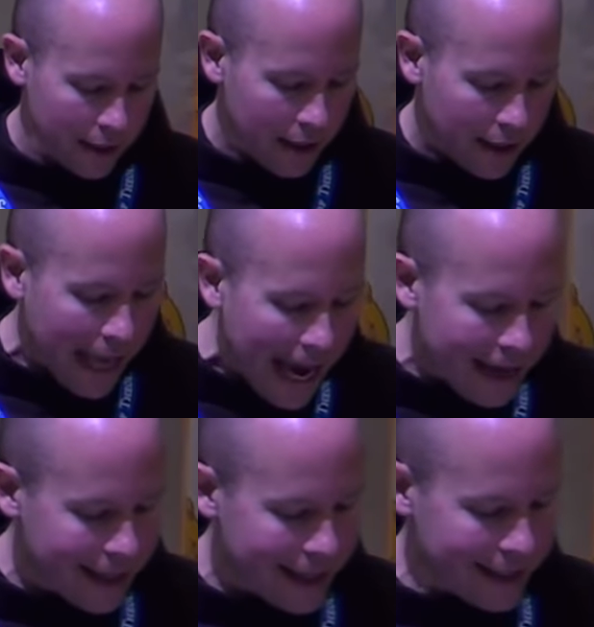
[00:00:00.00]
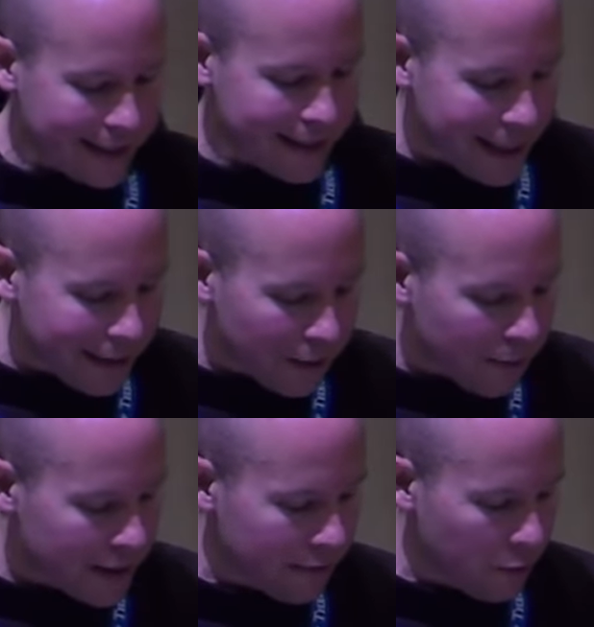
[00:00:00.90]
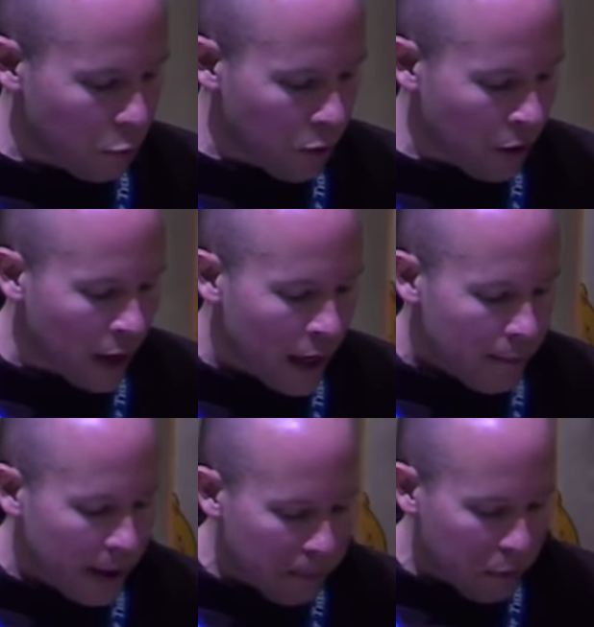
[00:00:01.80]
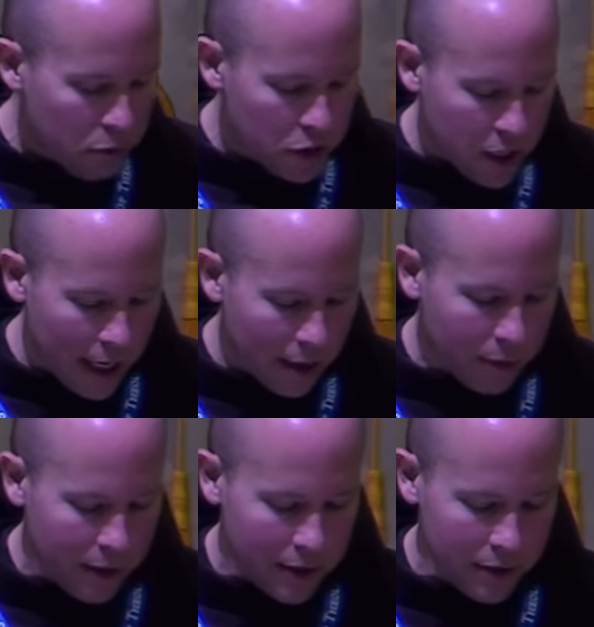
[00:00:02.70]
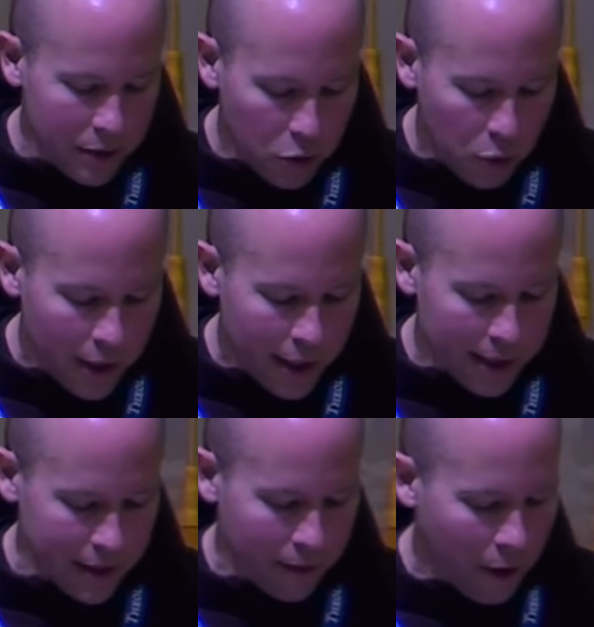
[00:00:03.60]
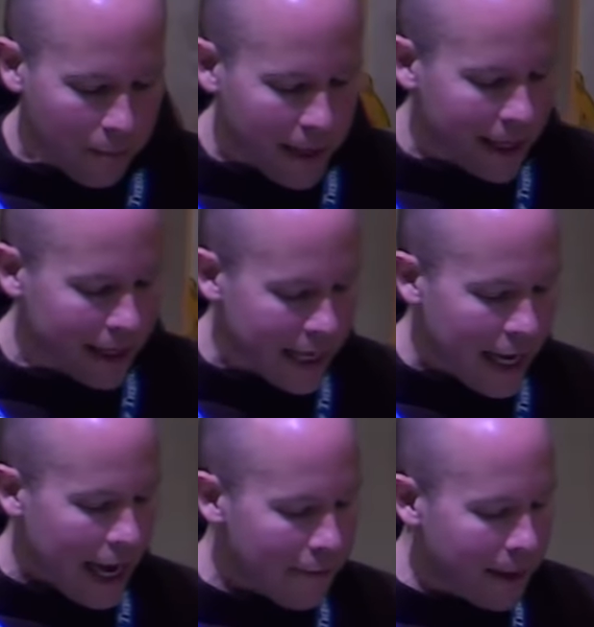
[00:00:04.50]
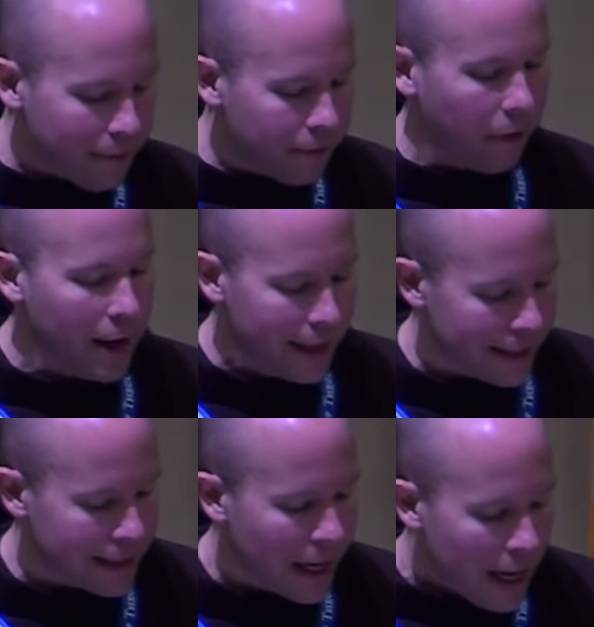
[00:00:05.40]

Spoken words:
Catechists, celebrants of the word, people who shared with us the joys of our meetings have been frightened.